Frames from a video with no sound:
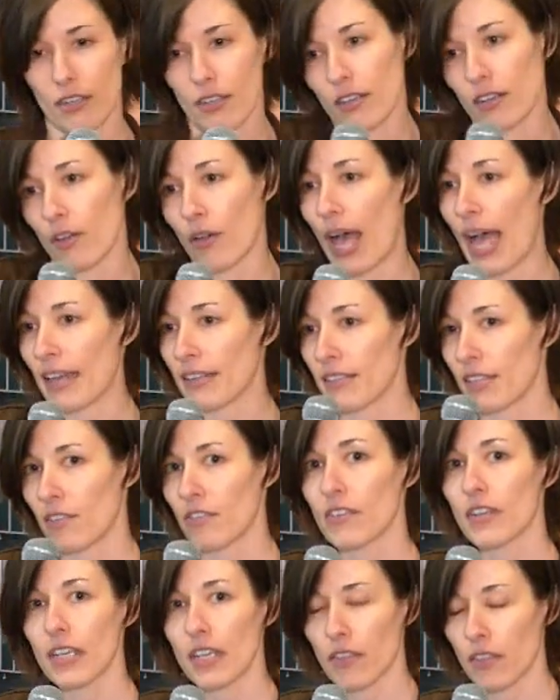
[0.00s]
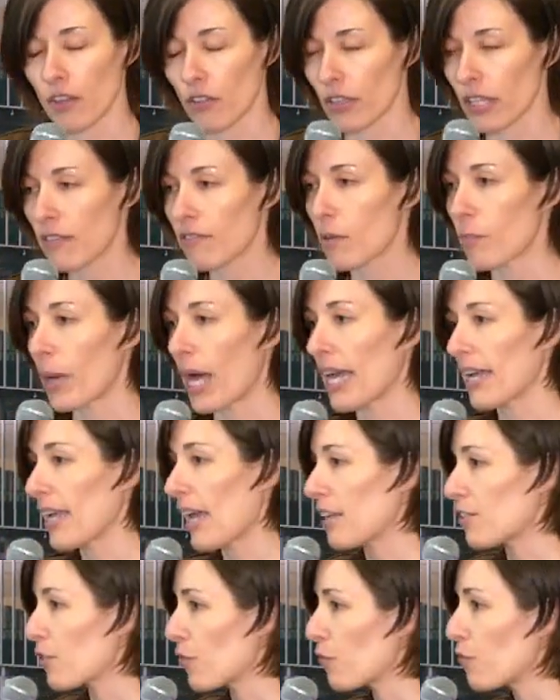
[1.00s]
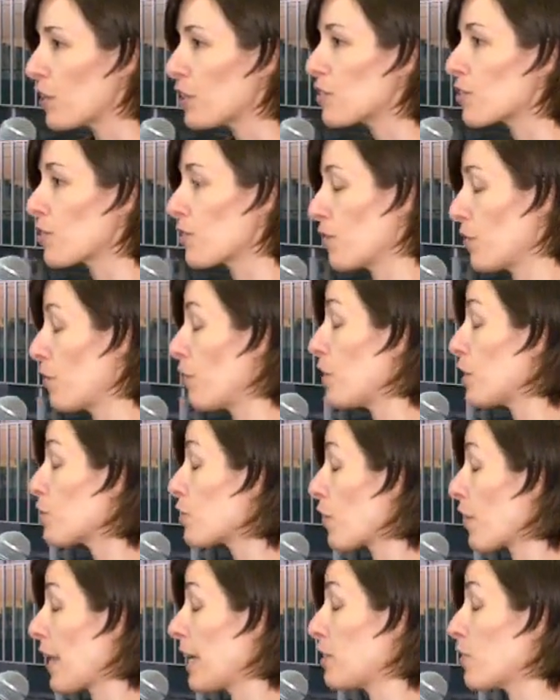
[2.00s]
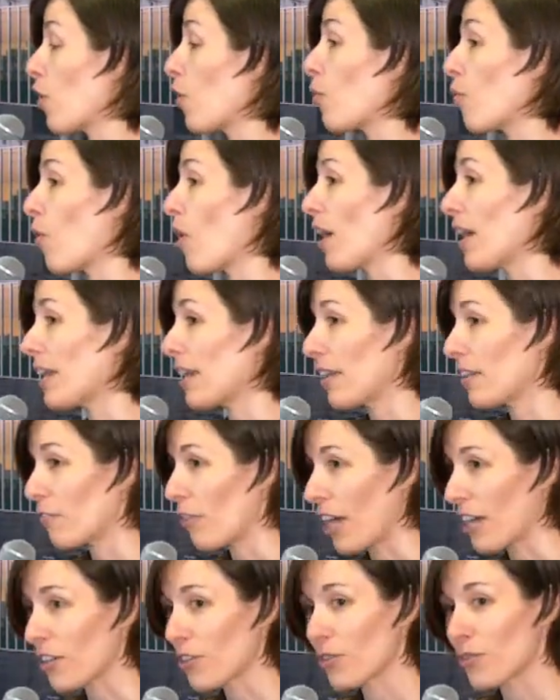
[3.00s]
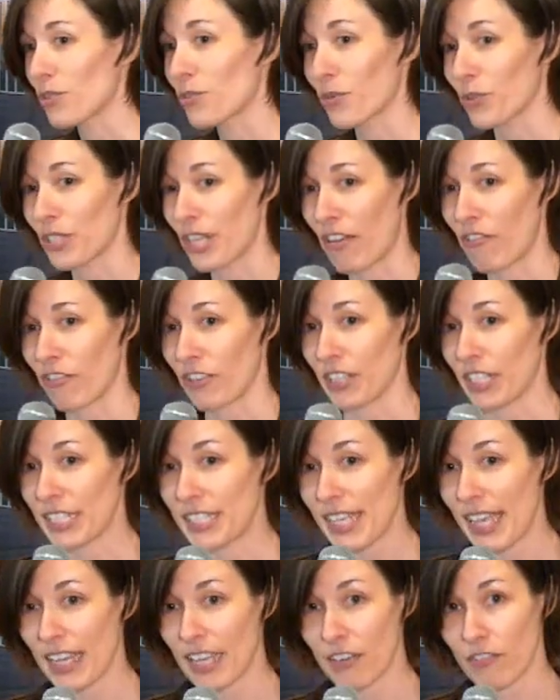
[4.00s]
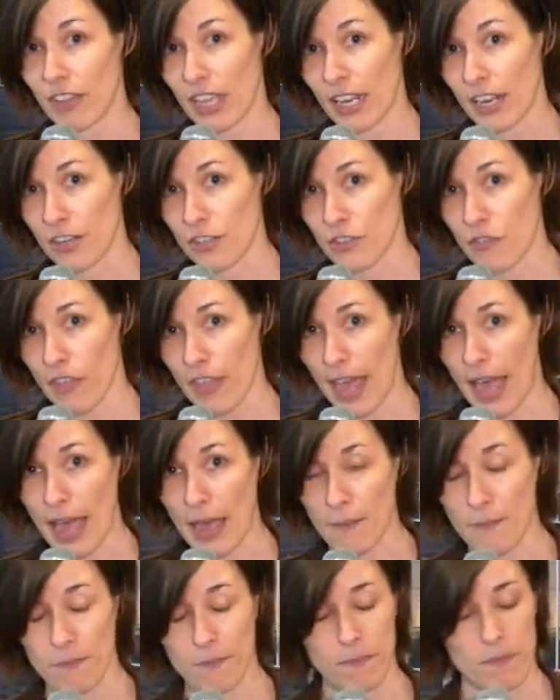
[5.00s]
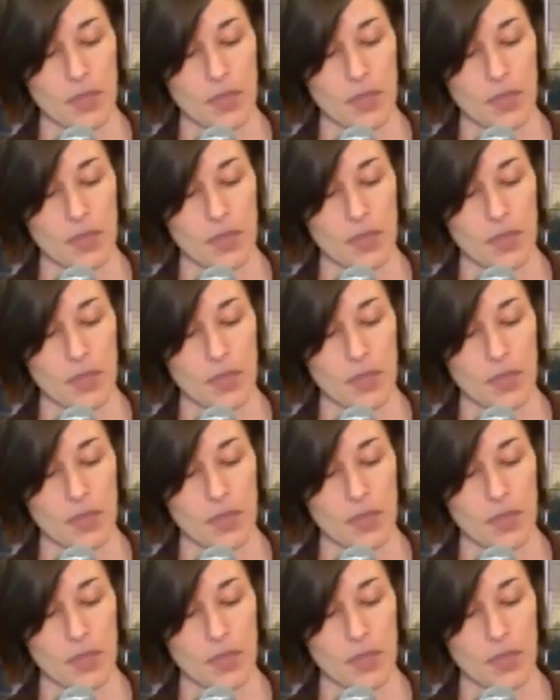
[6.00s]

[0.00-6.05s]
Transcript: you know activity, and they'll leave the bycatch, the fish fish that they don't want, and raccoons will definitely take advantage of that.